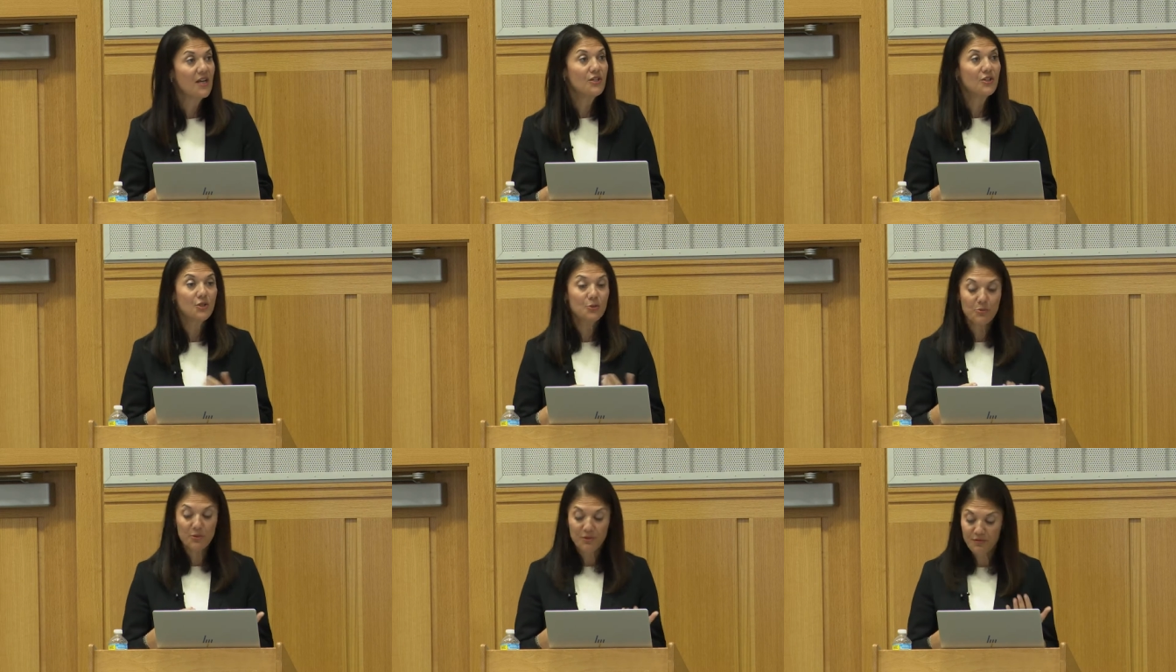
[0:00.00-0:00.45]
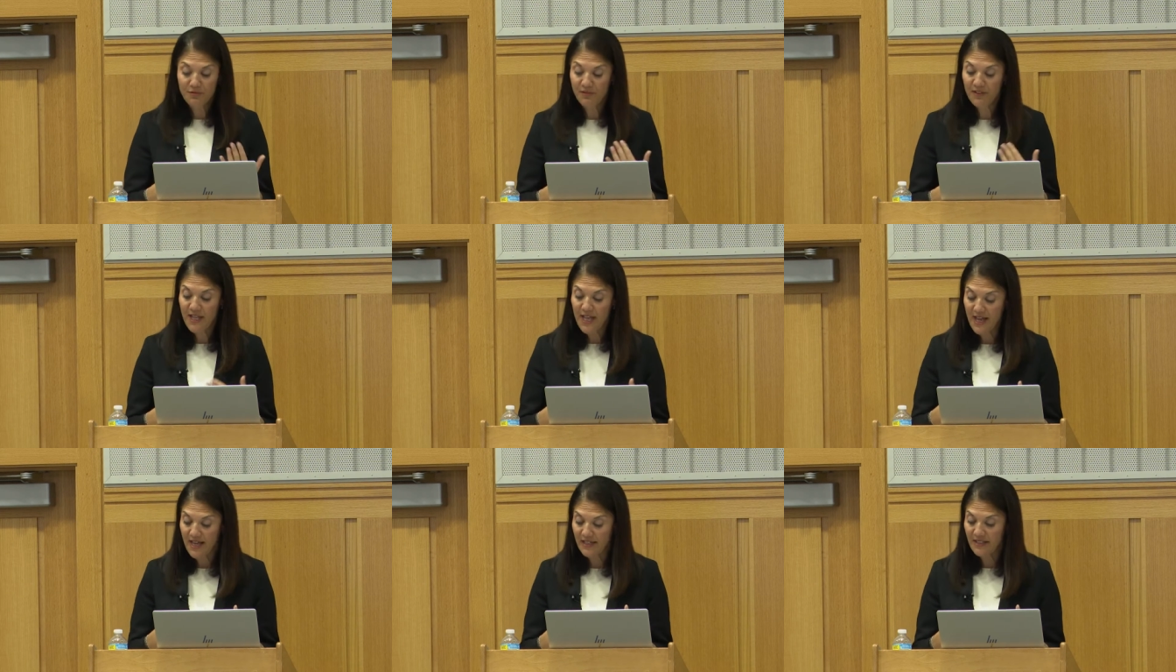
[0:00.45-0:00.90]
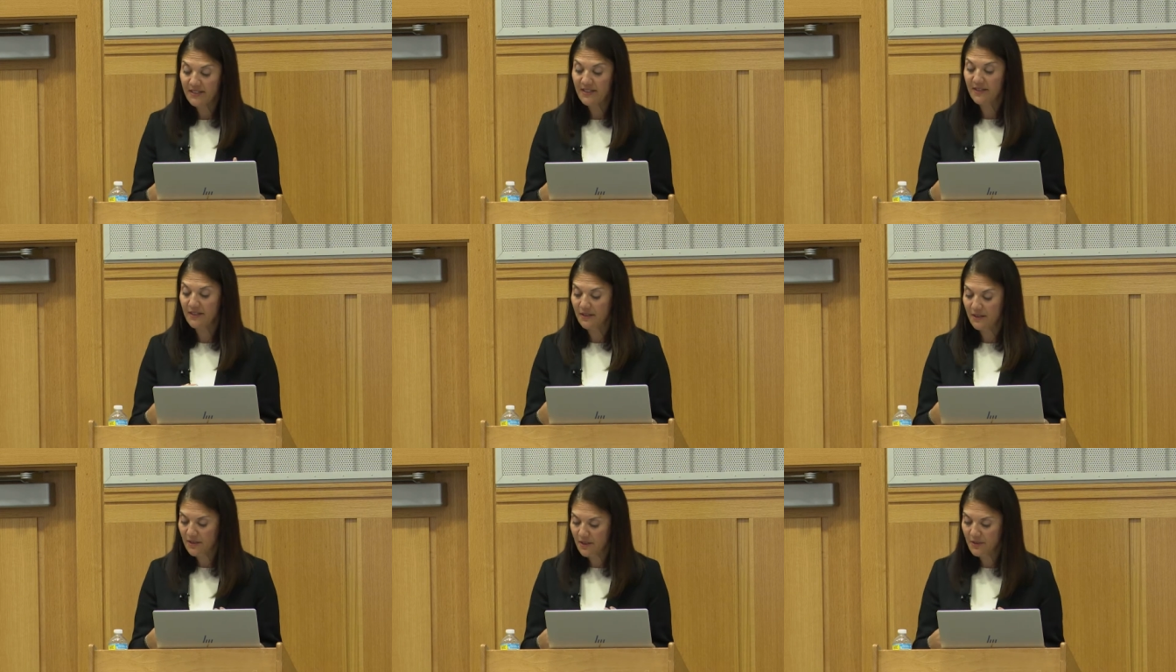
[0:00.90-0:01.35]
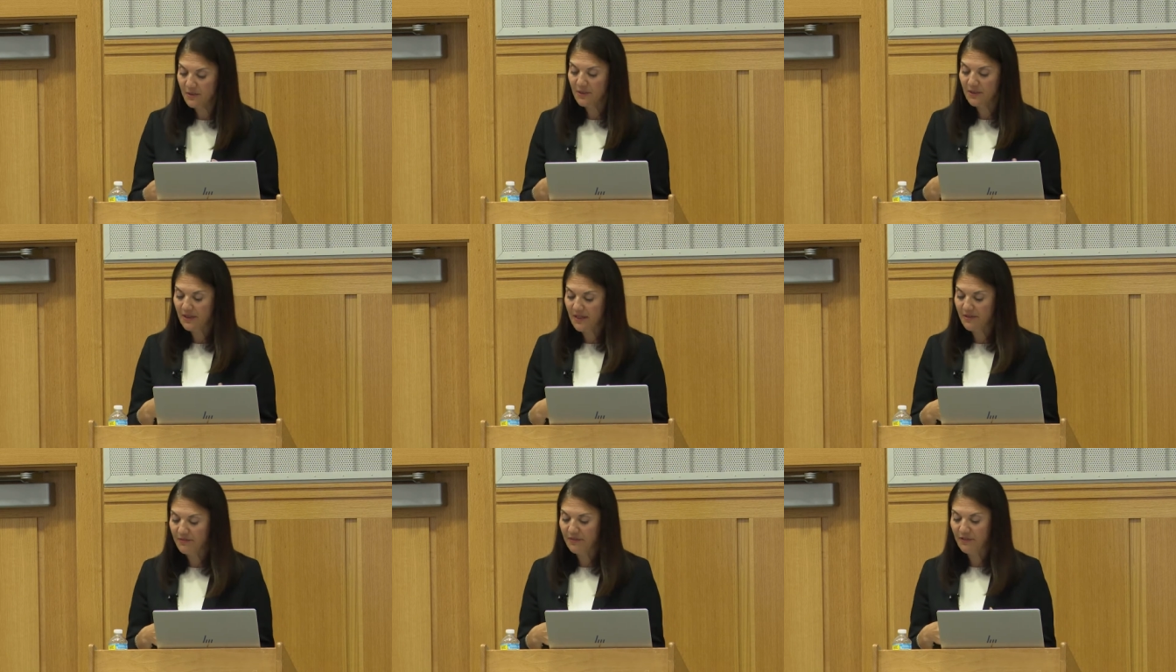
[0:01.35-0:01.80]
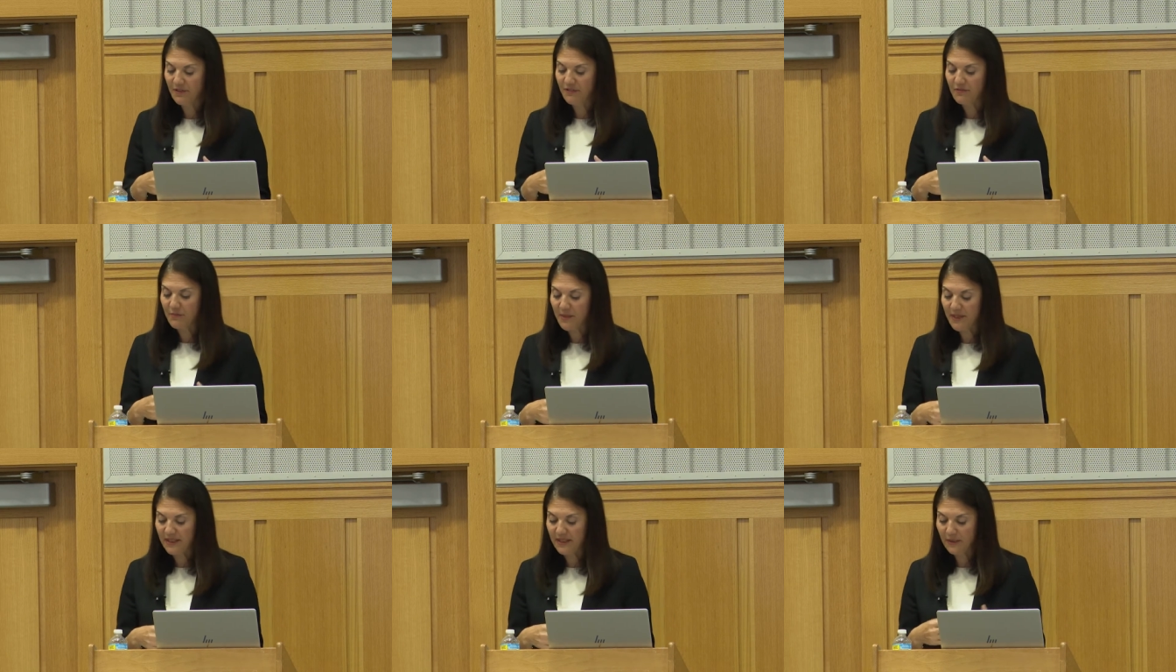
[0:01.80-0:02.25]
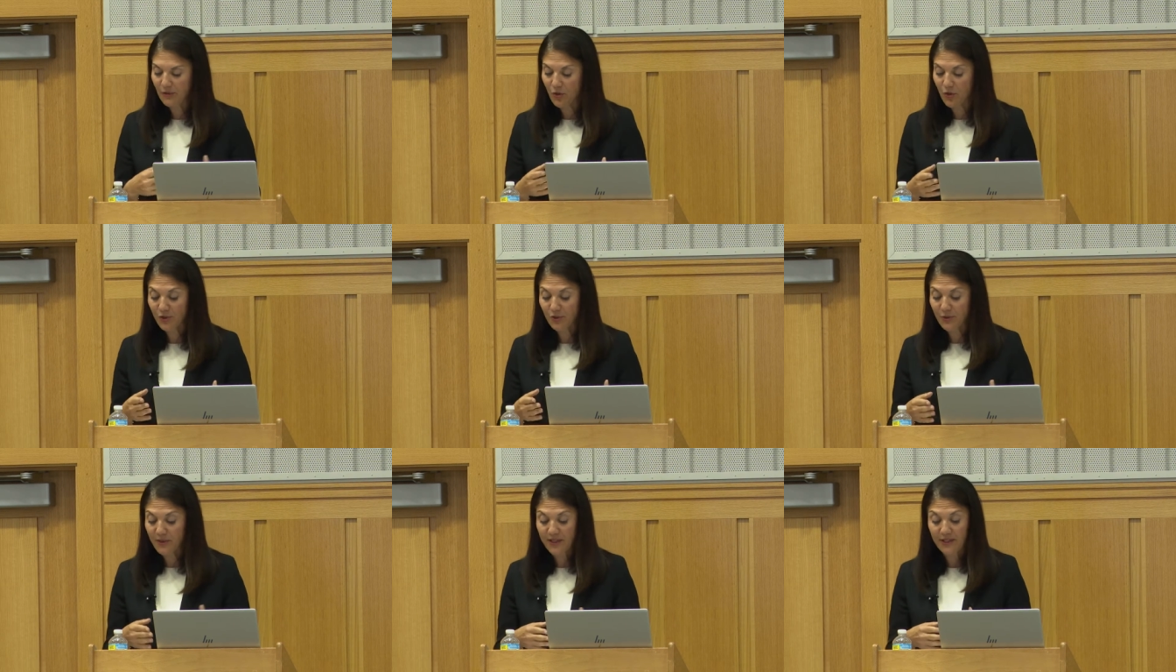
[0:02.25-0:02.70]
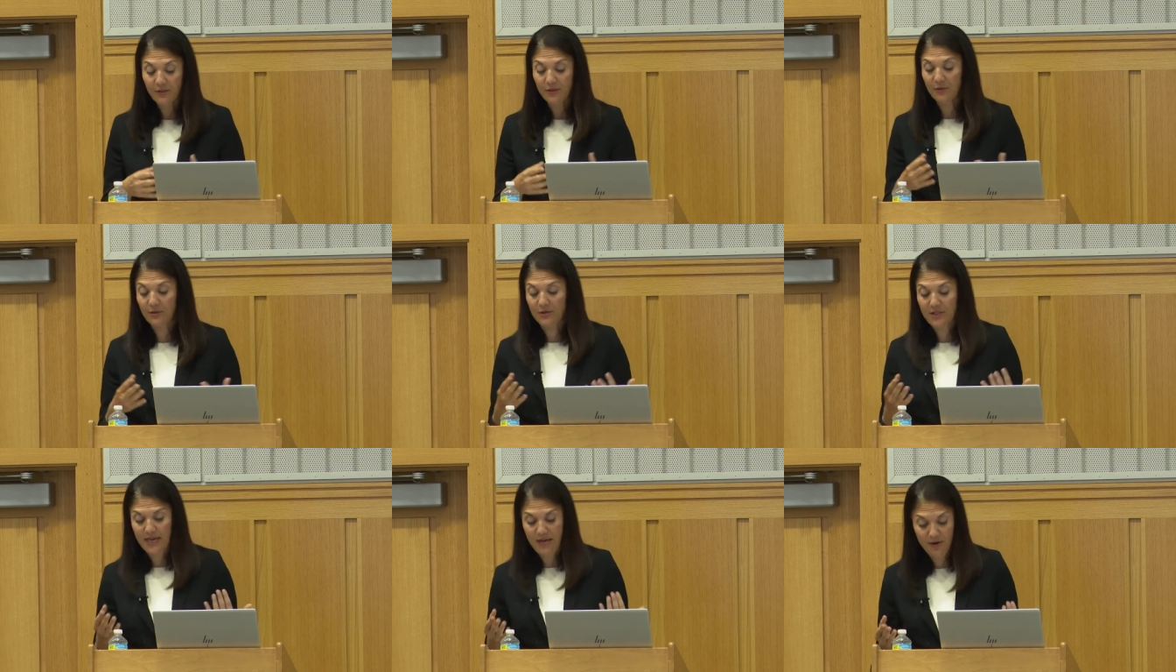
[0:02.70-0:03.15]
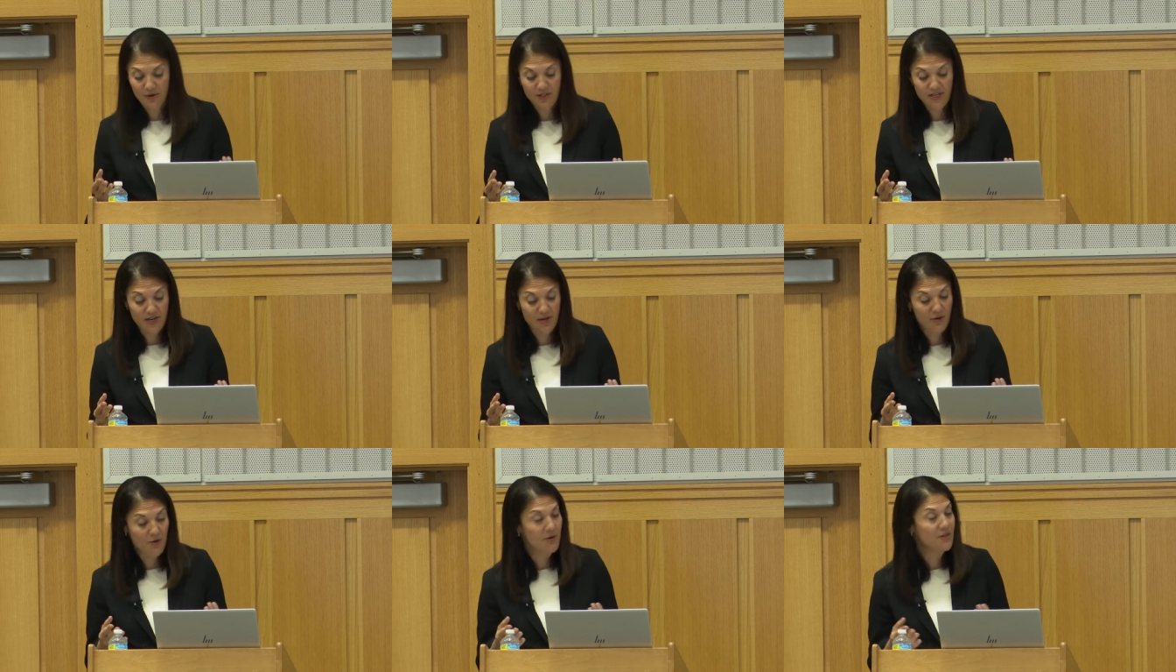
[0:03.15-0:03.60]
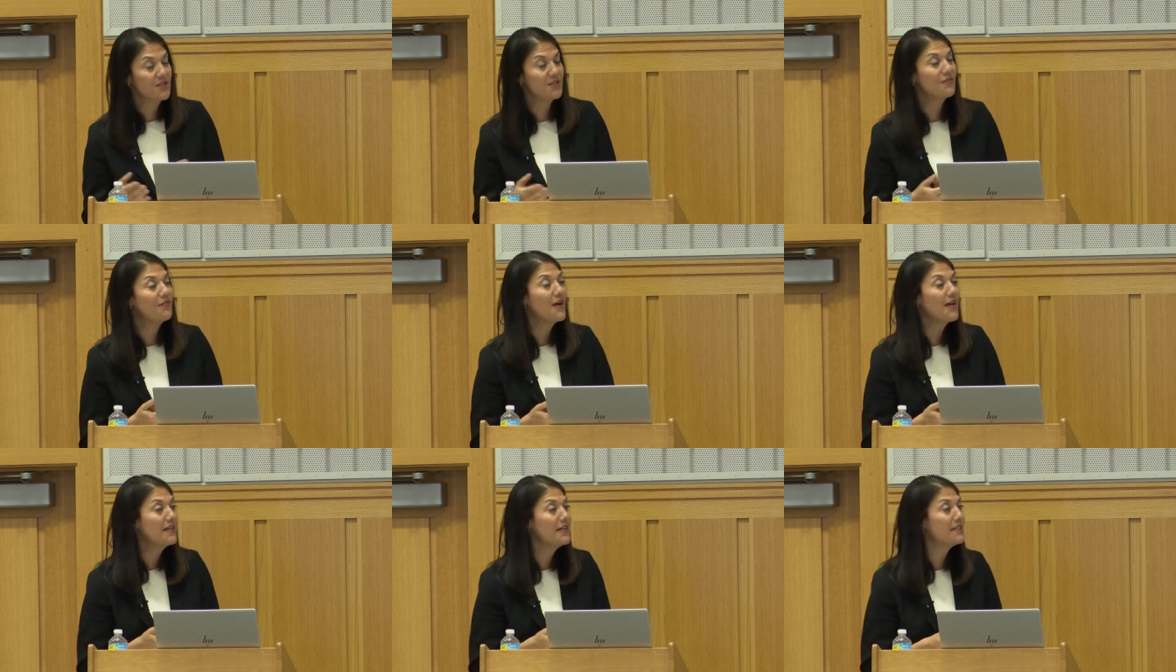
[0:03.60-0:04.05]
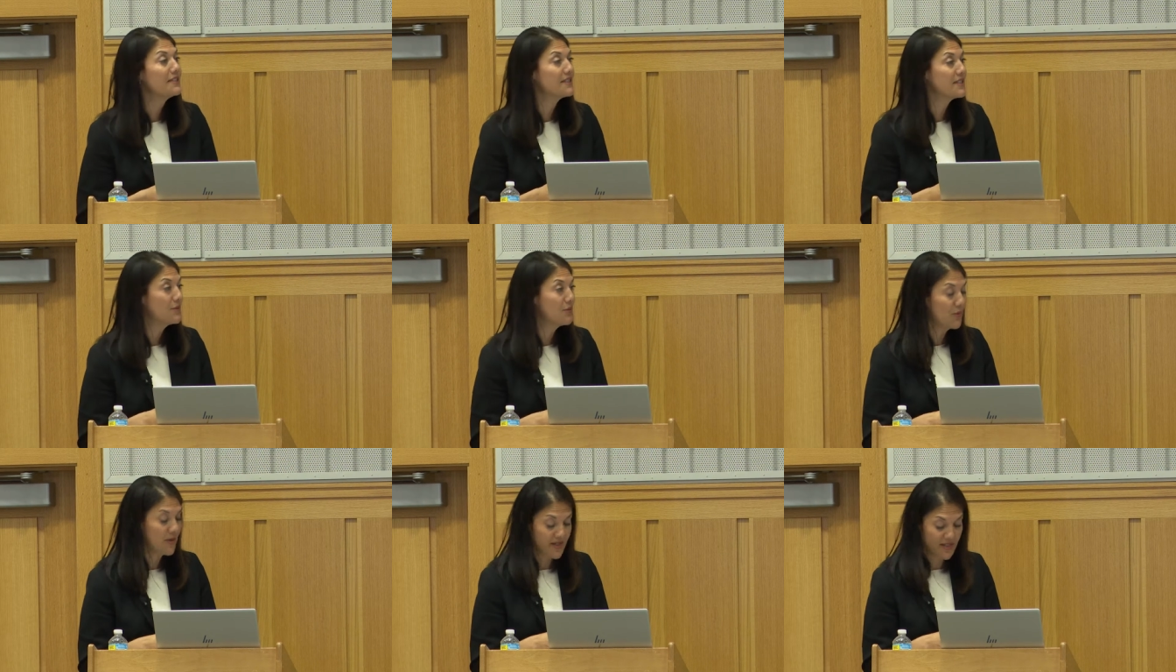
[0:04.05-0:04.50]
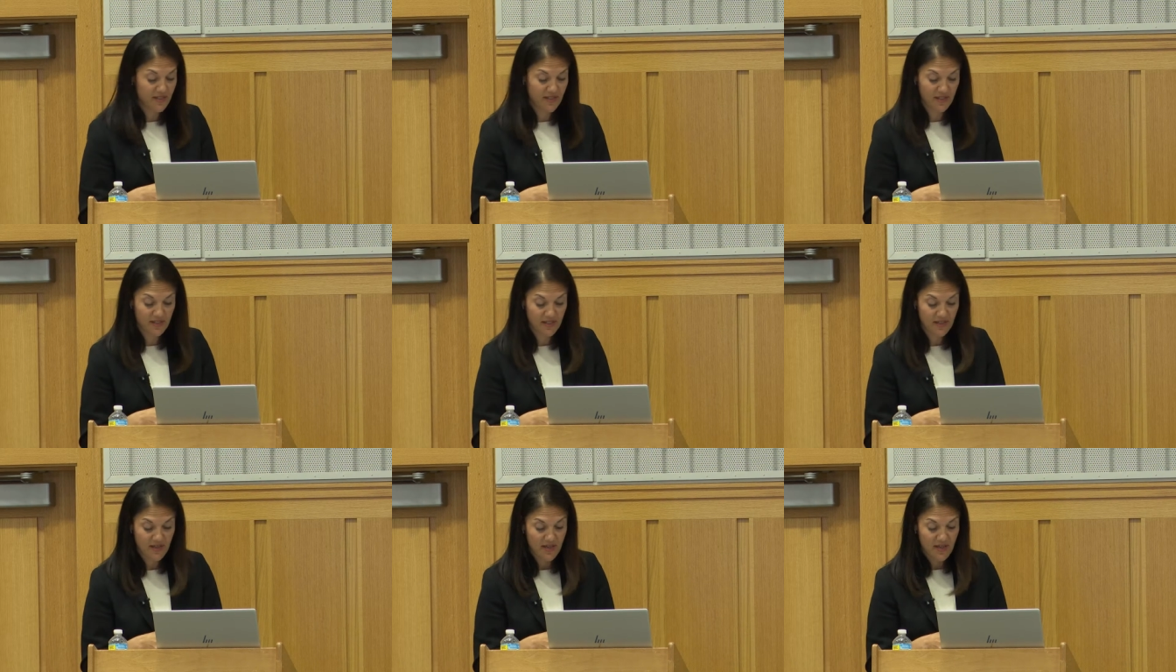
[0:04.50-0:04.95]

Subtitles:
to reflect the lower level of money laundering or terrorist financing risk